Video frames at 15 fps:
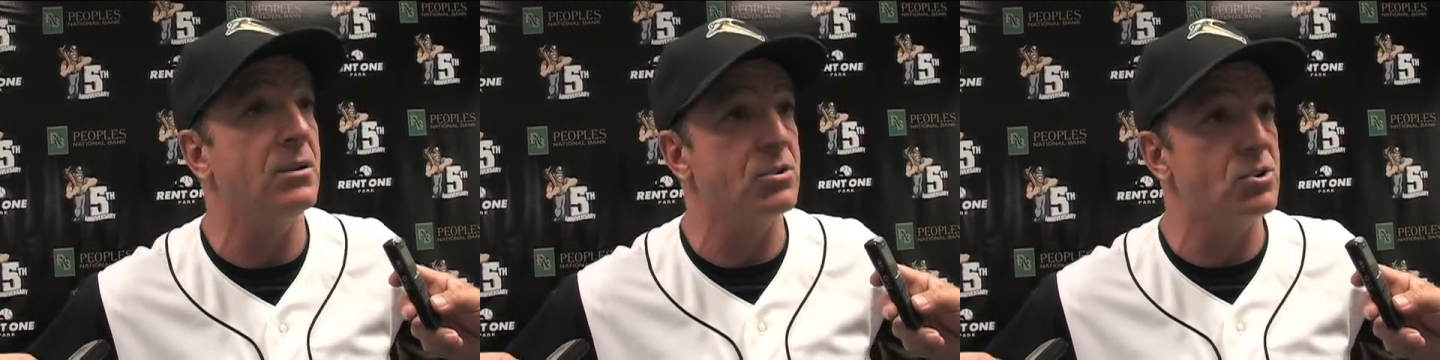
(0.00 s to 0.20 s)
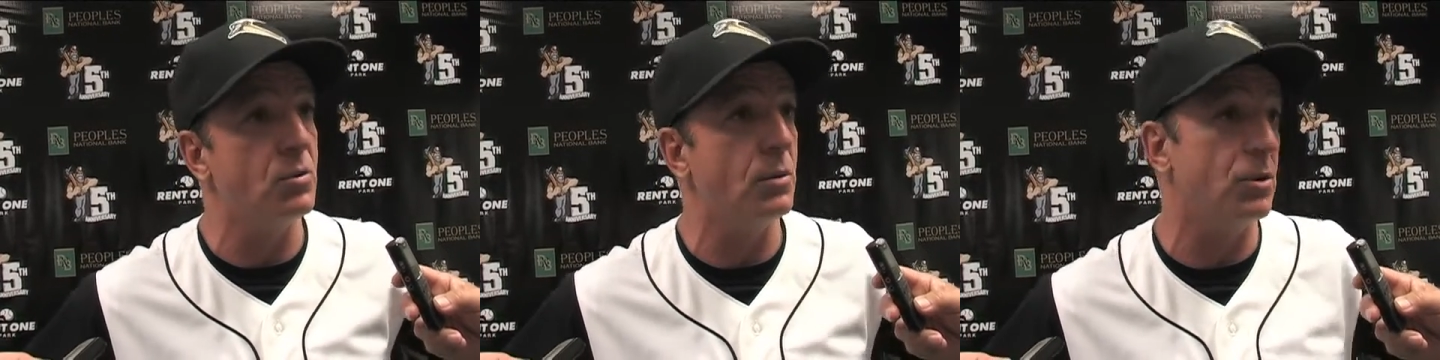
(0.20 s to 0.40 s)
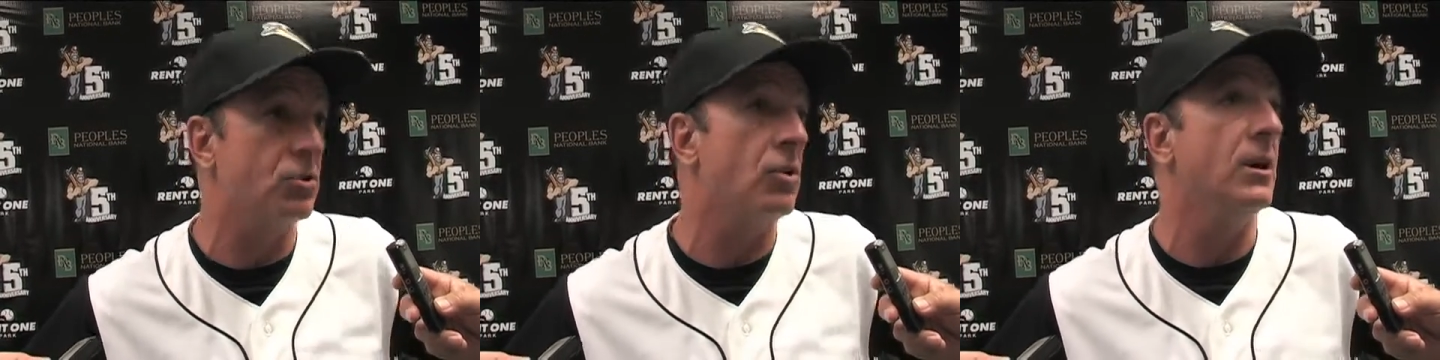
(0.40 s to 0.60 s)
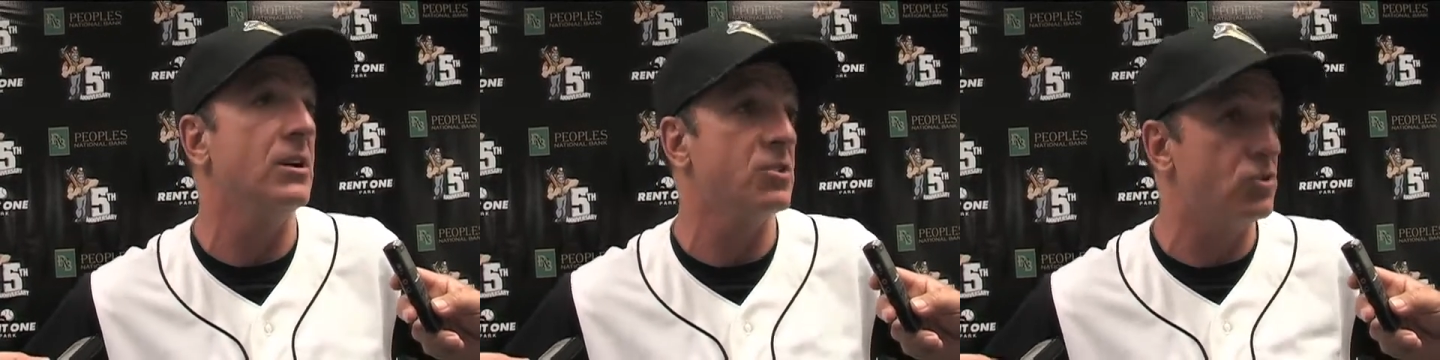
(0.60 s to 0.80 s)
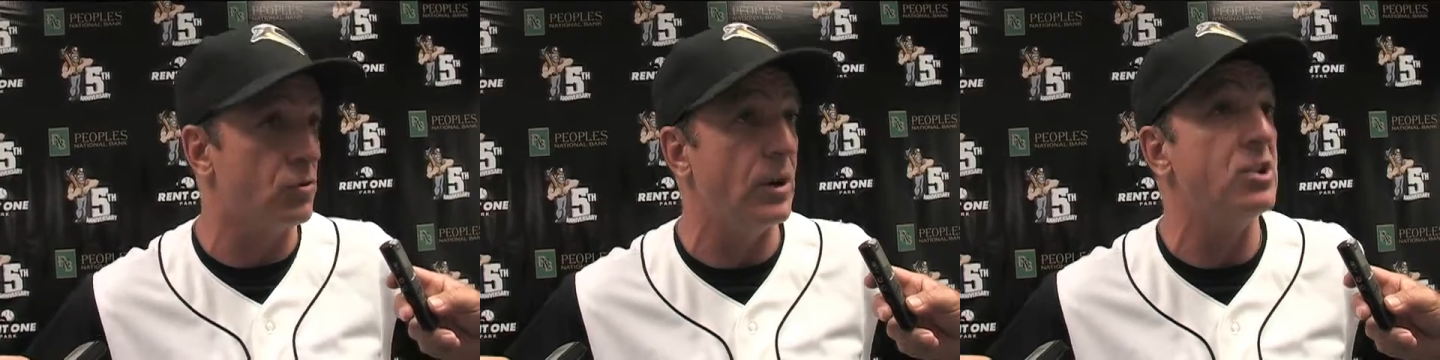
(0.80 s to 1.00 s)
and so we were trying
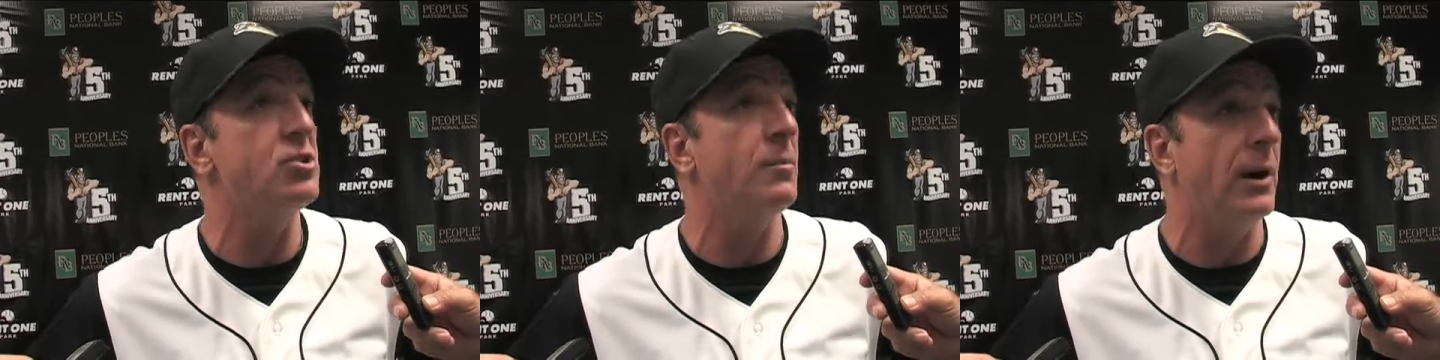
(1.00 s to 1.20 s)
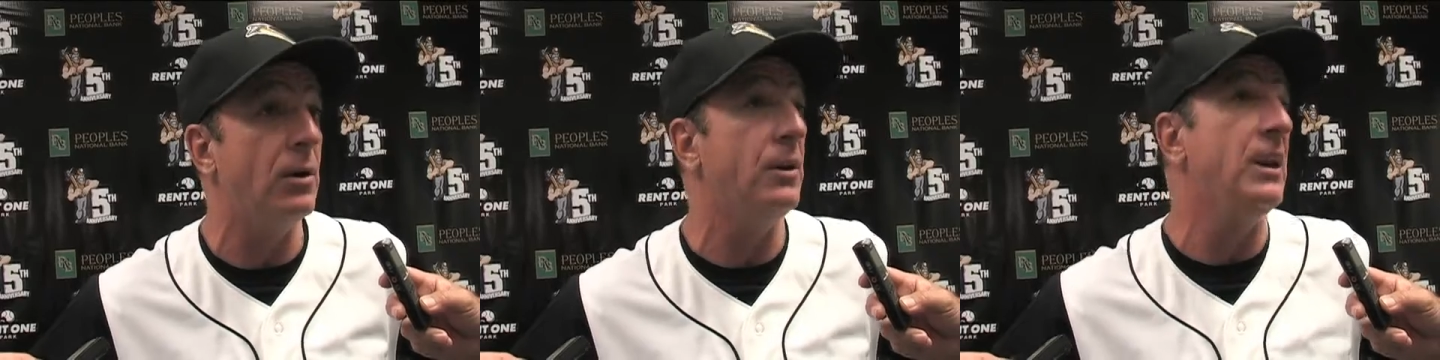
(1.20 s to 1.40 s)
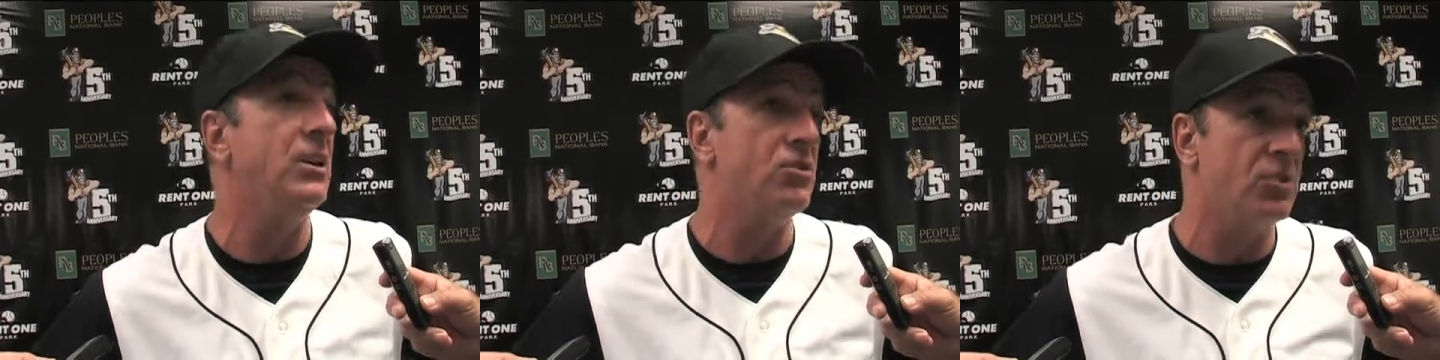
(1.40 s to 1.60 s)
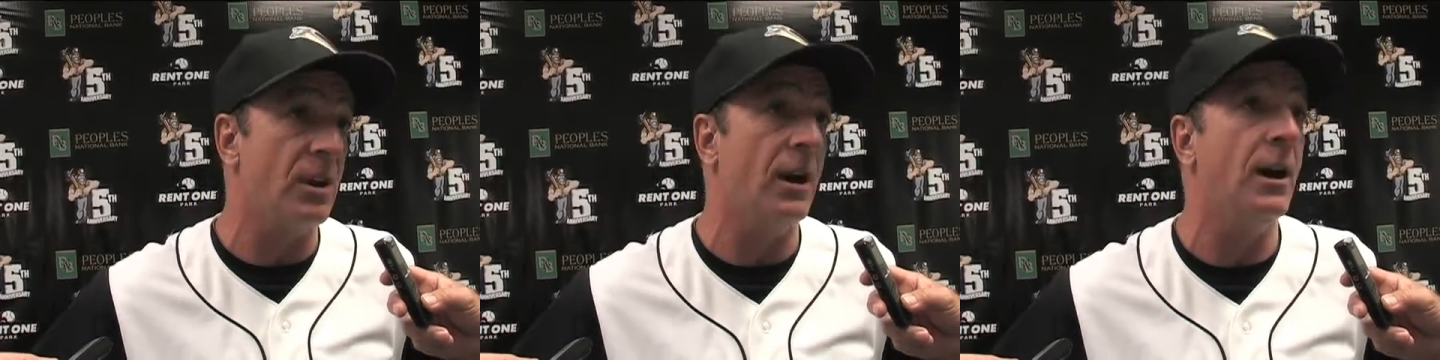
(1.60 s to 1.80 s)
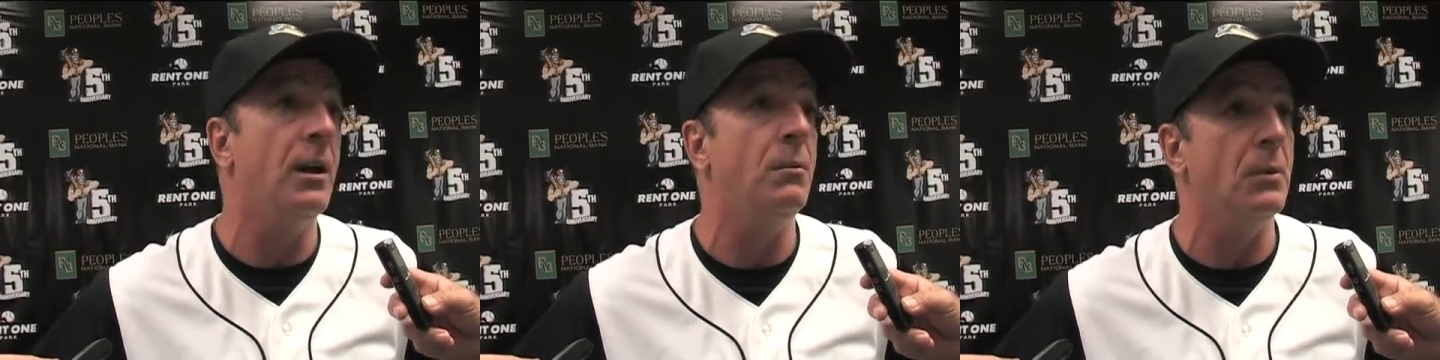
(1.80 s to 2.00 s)
to stretch him out each
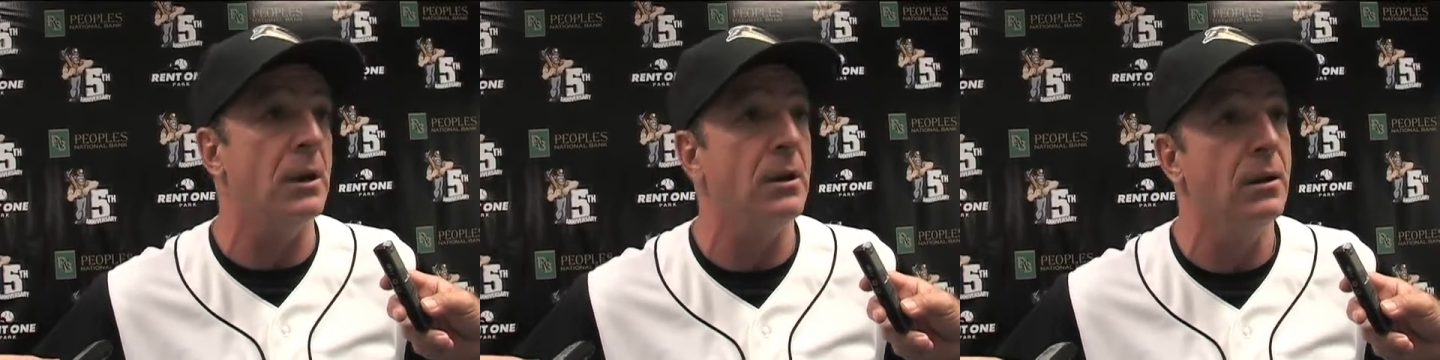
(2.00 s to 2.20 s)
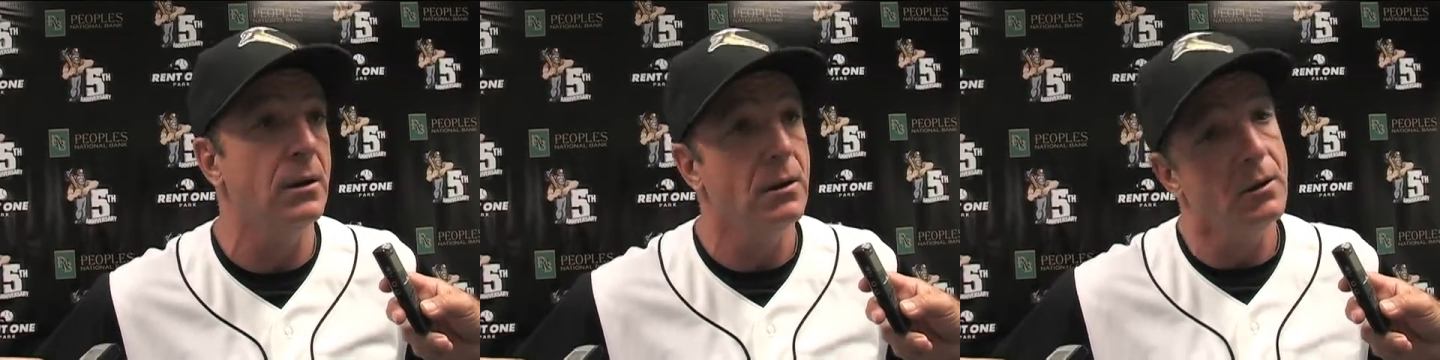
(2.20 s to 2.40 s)
time. And,